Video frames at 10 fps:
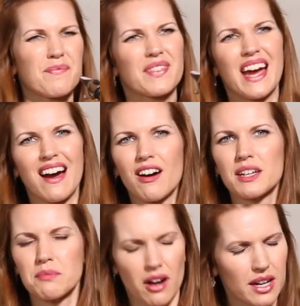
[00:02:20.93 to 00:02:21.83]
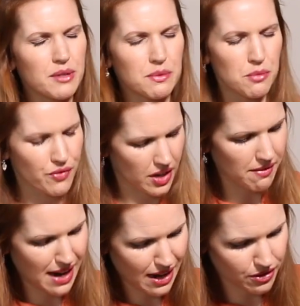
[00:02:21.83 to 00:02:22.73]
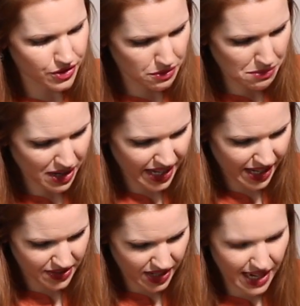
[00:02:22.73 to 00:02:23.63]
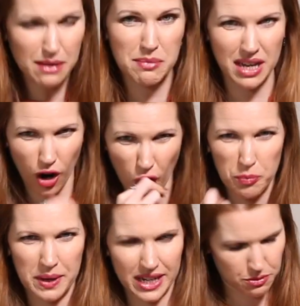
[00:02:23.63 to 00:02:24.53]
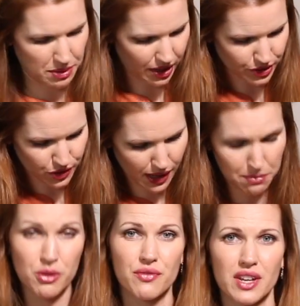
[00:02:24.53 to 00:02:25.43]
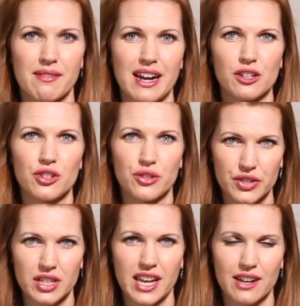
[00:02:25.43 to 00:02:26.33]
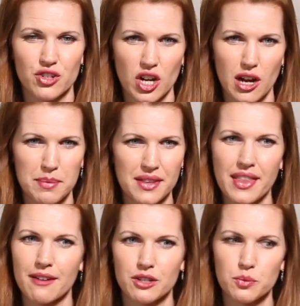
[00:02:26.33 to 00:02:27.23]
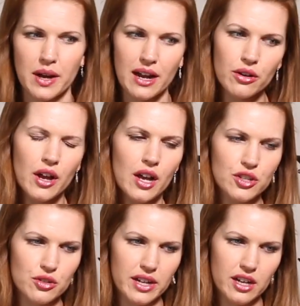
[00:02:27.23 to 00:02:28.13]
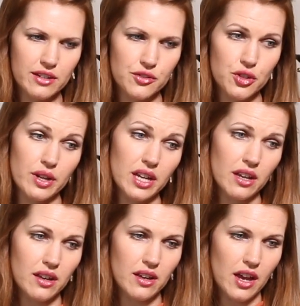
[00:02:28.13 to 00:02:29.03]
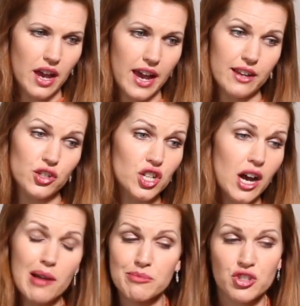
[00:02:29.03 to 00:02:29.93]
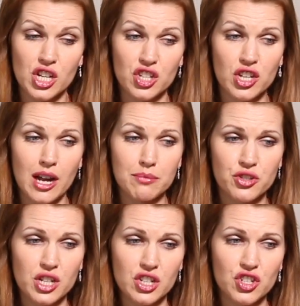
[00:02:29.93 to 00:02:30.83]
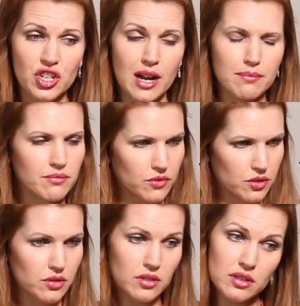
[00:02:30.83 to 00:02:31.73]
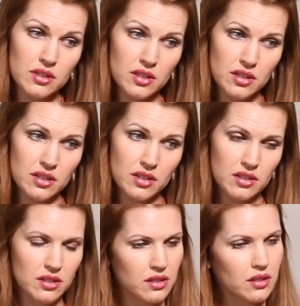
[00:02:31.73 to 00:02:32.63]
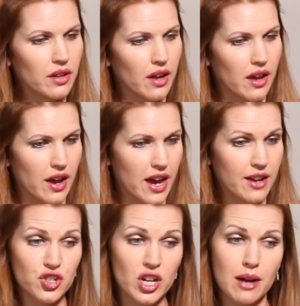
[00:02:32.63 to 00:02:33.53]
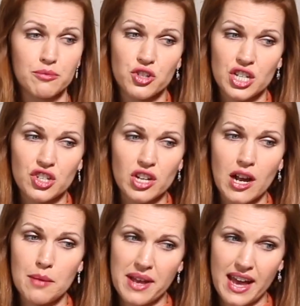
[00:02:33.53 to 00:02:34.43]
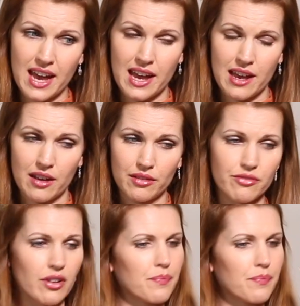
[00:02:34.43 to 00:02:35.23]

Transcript: Yeah, I was moving around, my ear's taking me a whole pitch below, so I'm moving around and using the F sharp in there as well. So I'm kind of doing F sharp, G sharp, G sharp, da da da, F sharp, G sharp, F.